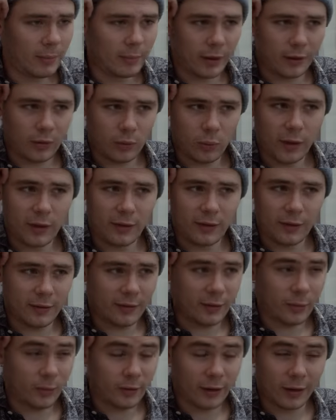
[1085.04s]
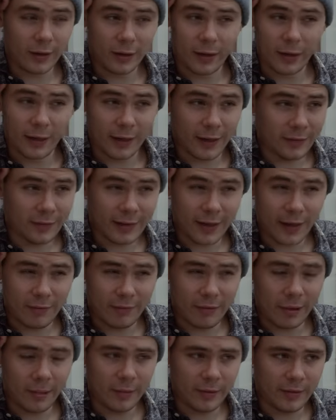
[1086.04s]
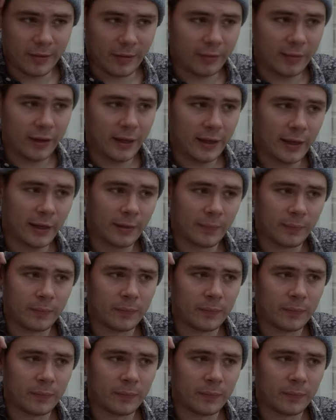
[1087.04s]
my 20s it was unlikely to get very severe.